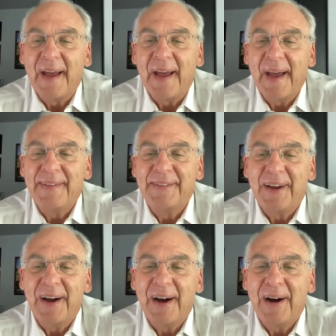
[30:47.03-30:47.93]
and
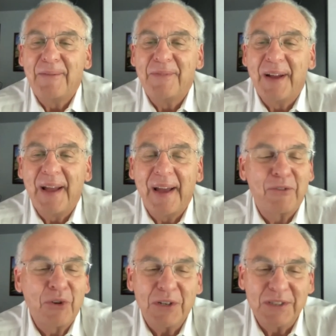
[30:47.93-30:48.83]

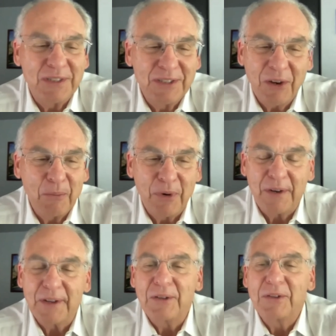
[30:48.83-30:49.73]
of course, so
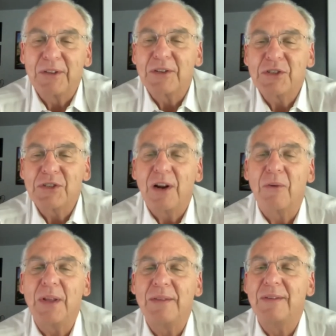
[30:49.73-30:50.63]
brilliant because,
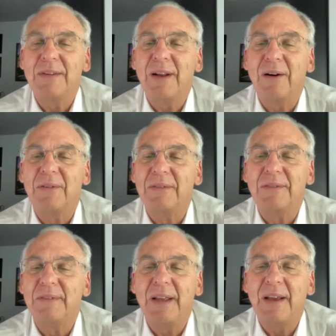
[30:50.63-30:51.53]
when,
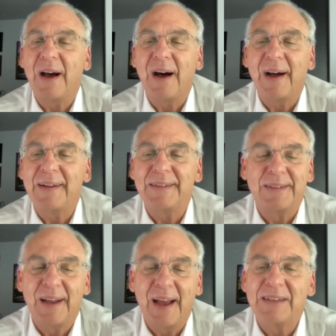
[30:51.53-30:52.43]
Nihad
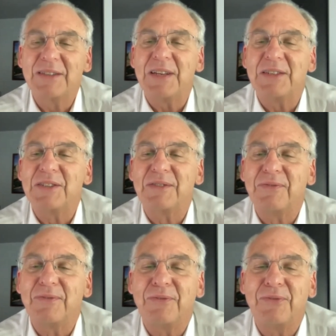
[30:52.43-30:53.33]
has his
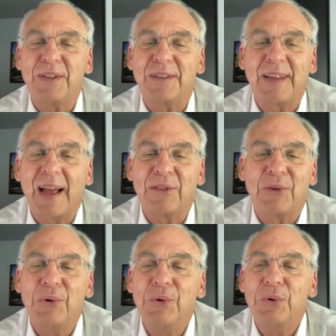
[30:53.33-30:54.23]
foot
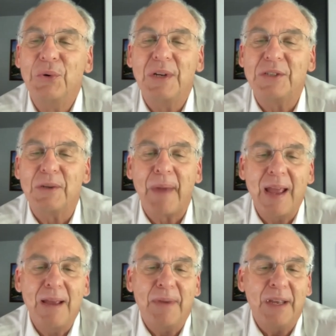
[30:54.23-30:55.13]
tattooed as a
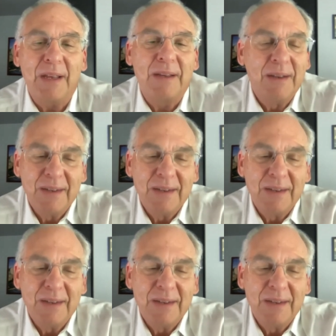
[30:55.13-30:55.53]
baby,